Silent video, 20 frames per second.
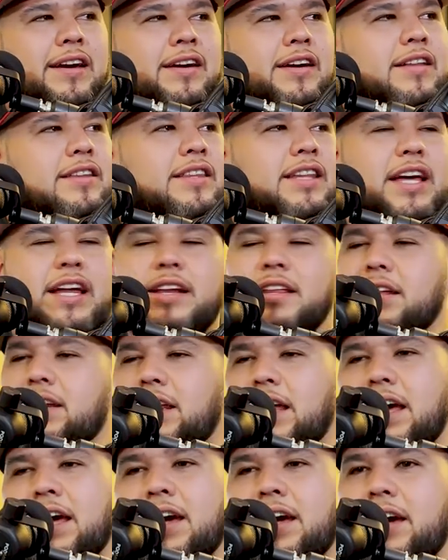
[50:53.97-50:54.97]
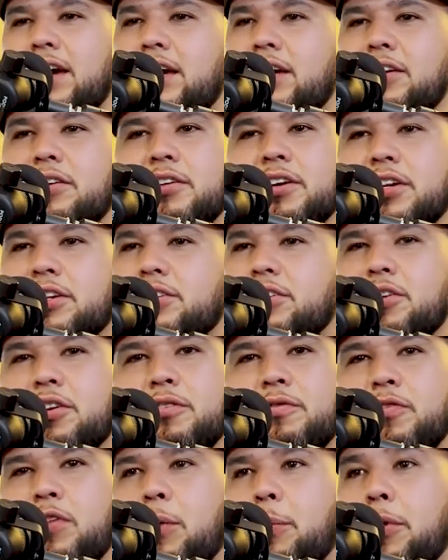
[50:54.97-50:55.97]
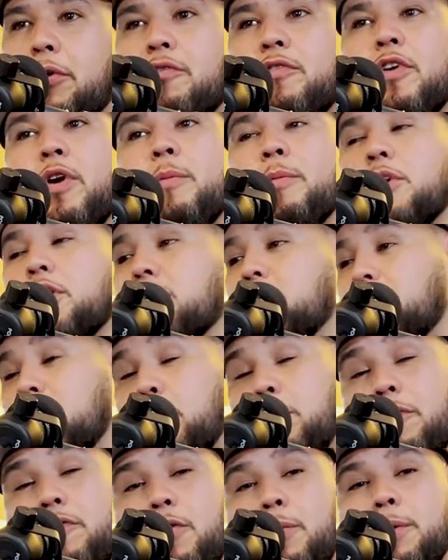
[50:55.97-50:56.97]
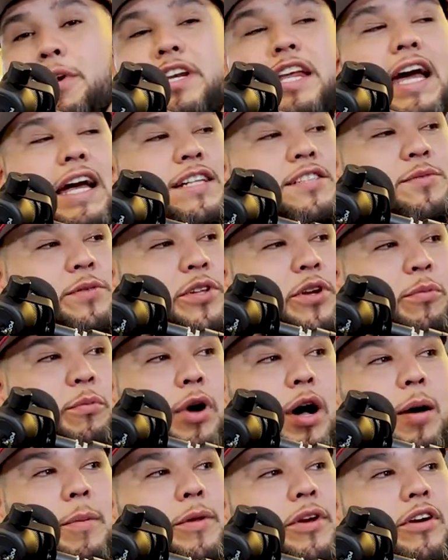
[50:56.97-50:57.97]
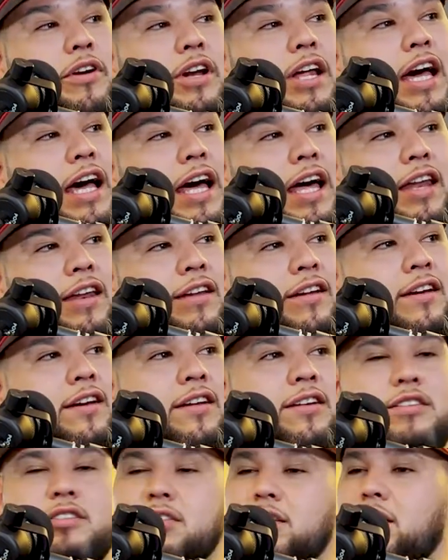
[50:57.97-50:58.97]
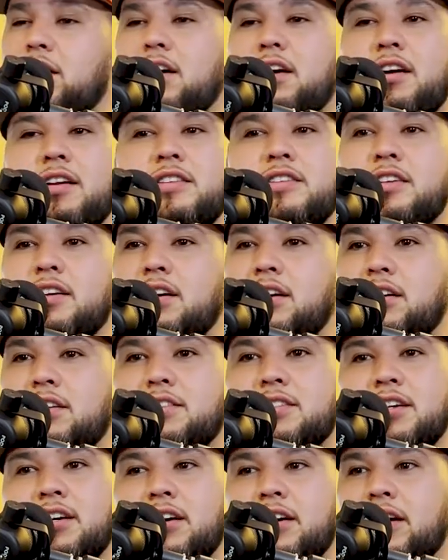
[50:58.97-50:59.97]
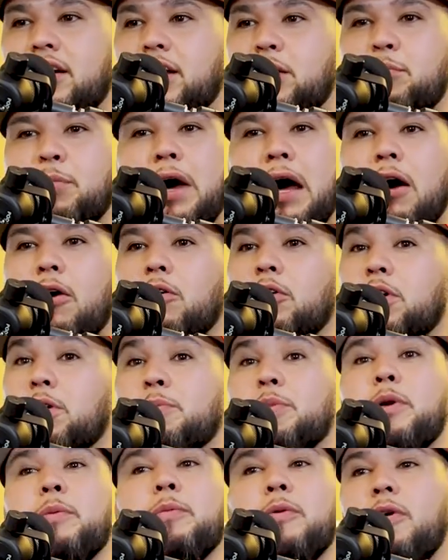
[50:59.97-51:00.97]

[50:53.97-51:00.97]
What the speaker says: No, at the end of the day, you could flip it from a dance with your mom and your dad to empowering people